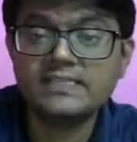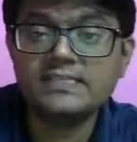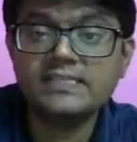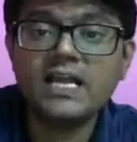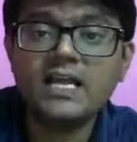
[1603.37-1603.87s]
is
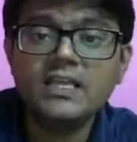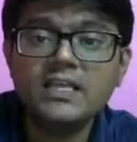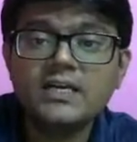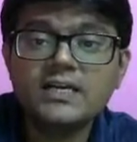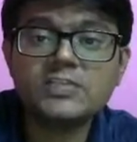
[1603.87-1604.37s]
the
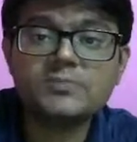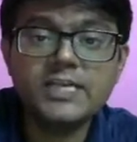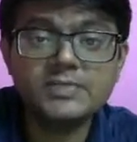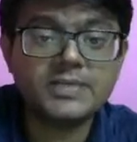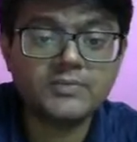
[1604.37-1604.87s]

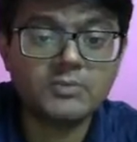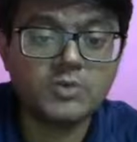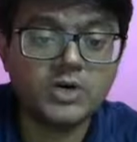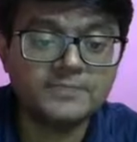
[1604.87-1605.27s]
displacement of the body.